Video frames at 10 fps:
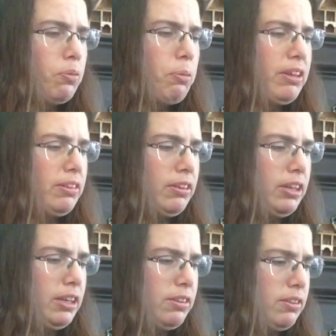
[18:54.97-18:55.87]

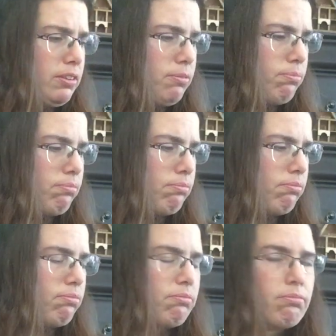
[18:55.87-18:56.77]
basically it's
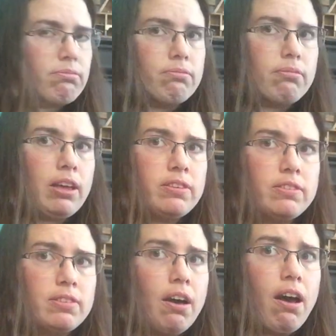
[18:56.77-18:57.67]
a
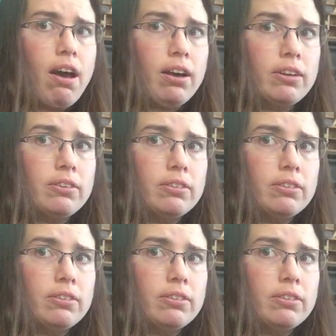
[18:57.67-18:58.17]
sock